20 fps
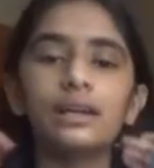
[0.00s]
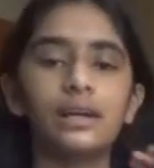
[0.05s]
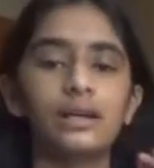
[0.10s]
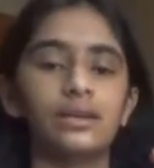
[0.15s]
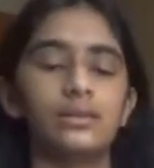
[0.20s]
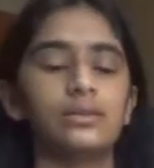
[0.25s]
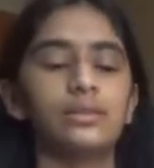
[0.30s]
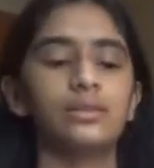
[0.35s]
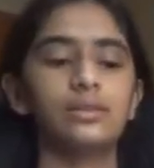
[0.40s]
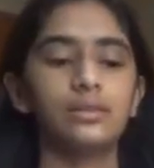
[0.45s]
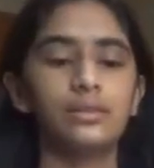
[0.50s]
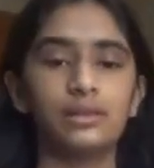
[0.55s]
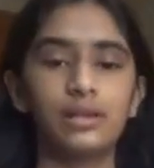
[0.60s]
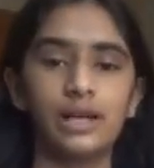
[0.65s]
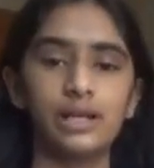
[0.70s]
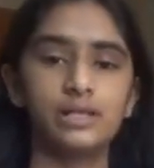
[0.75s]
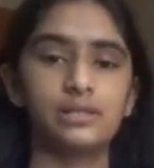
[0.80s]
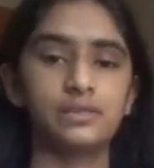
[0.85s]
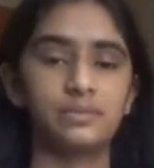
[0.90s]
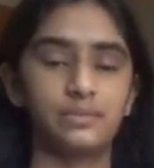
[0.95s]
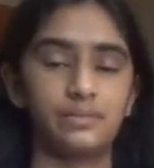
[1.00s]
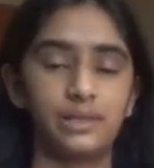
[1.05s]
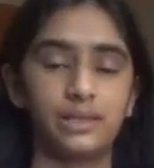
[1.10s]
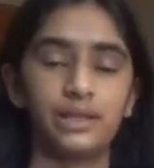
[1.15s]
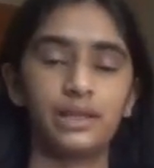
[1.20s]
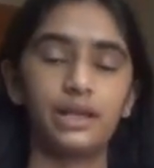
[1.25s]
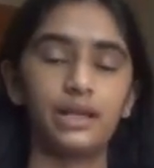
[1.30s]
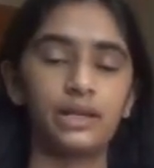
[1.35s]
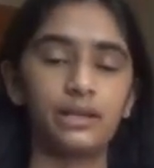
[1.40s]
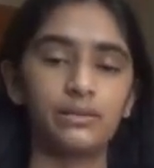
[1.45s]
I don't know, I just might
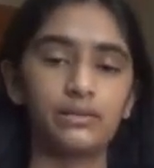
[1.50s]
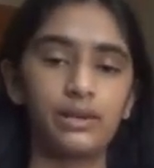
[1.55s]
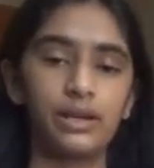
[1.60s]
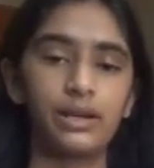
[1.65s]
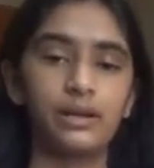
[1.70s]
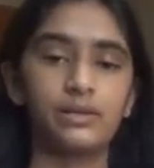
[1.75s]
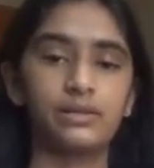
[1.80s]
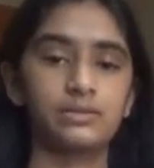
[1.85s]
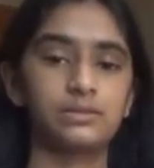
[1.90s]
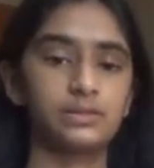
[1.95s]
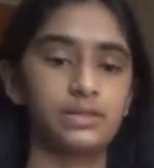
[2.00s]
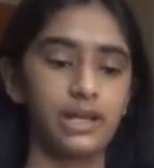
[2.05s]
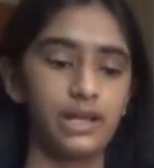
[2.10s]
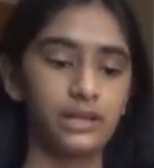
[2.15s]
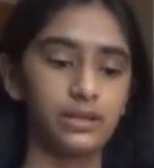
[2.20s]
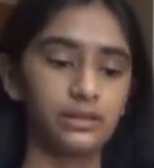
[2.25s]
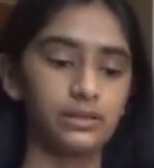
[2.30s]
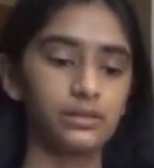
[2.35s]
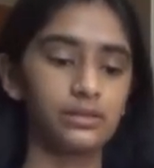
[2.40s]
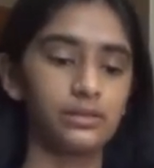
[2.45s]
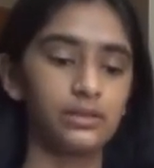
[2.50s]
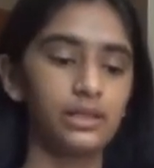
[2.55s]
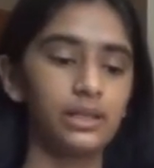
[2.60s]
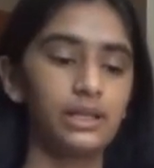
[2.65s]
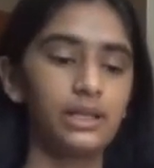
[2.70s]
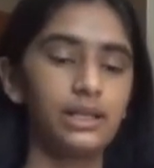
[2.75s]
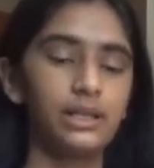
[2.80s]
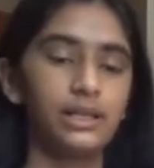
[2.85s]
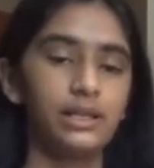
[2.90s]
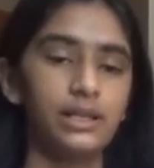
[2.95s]
hang around, chill,
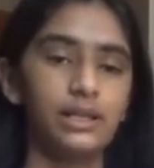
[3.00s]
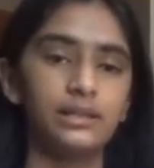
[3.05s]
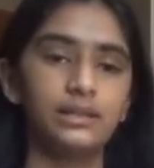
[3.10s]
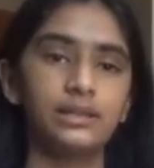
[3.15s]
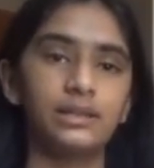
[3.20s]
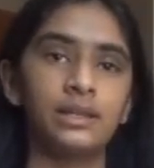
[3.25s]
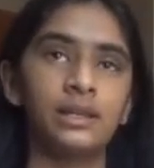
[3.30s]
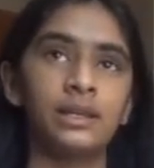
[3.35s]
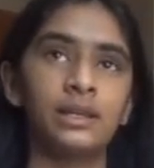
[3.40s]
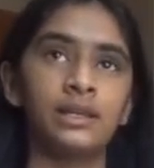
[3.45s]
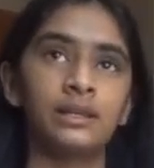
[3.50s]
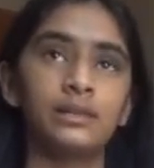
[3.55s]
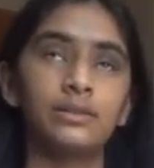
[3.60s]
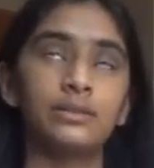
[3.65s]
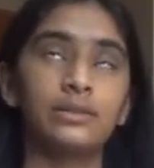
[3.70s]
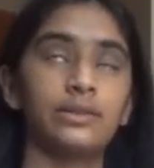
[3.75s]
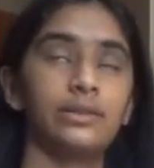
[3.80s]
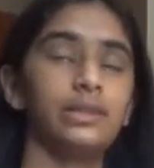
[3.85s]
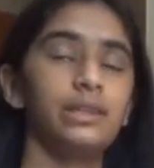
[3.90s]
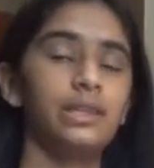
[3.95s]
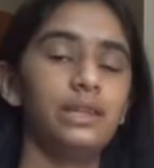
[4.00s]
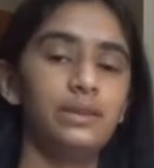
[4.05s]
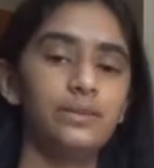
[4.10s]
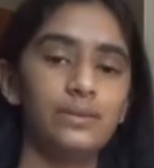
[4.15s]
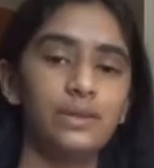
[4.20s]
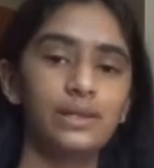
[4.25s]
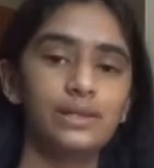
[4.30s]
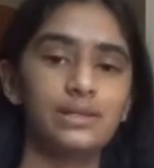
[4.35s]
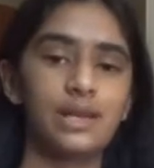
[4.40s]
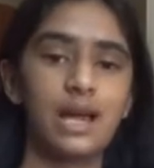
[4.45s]
and then around the
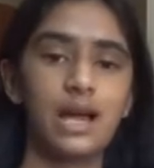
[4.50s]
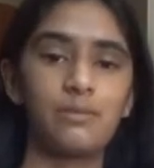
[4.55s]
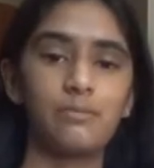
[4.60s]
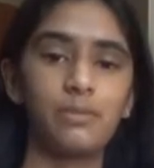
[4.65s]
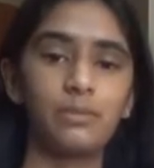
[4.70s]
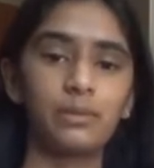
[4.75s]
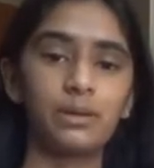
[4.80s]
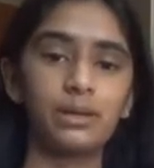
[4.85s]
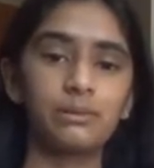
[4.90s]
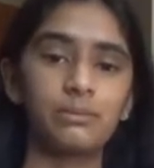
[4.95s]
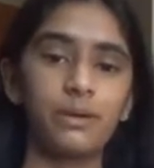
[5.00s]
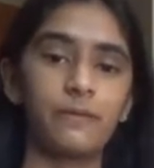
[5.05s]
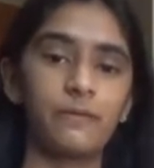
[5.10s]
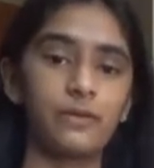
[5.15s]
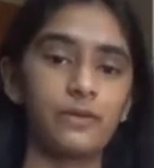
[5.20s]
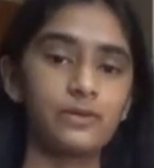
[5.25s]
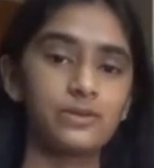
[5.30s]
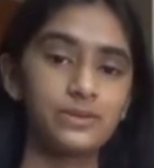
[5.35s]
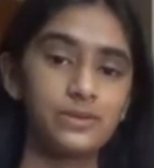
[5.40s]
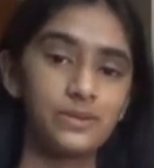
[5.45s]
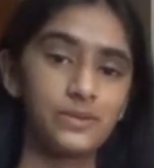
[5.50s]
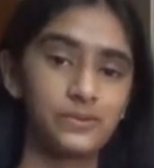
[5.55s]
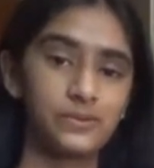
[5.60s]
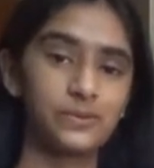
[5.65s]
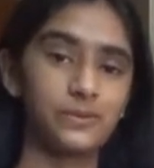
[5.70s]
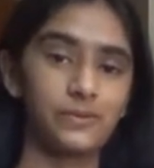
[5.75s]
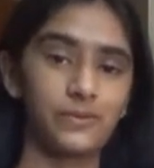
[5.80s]
evening time I'm getting my first dose of the